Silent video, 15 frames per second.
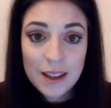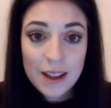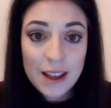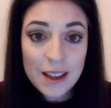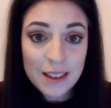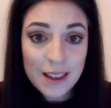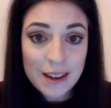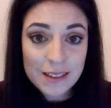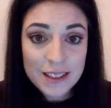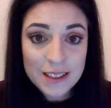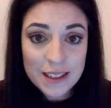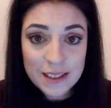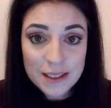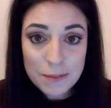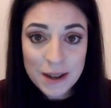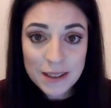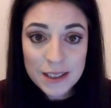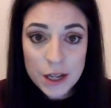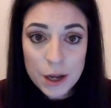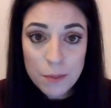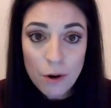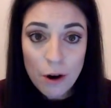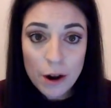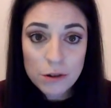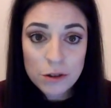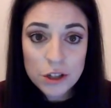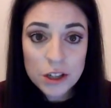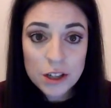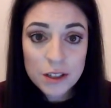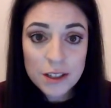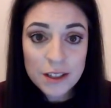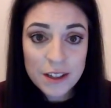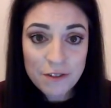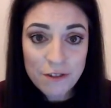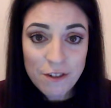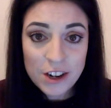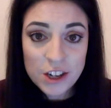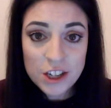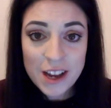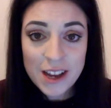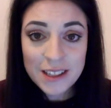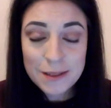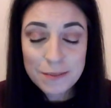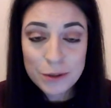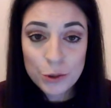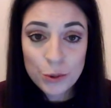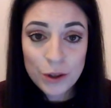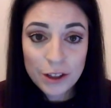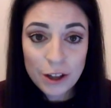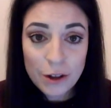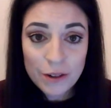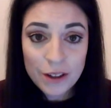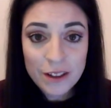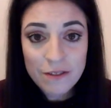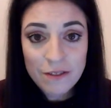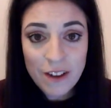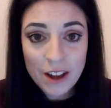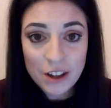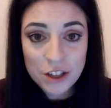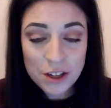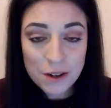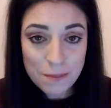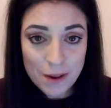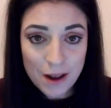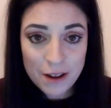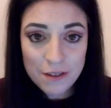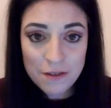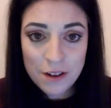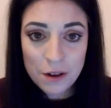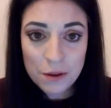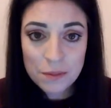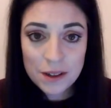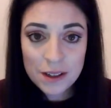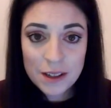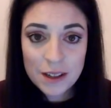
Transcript: It allowed a systematic approach to differentiating between local infection and biofilm.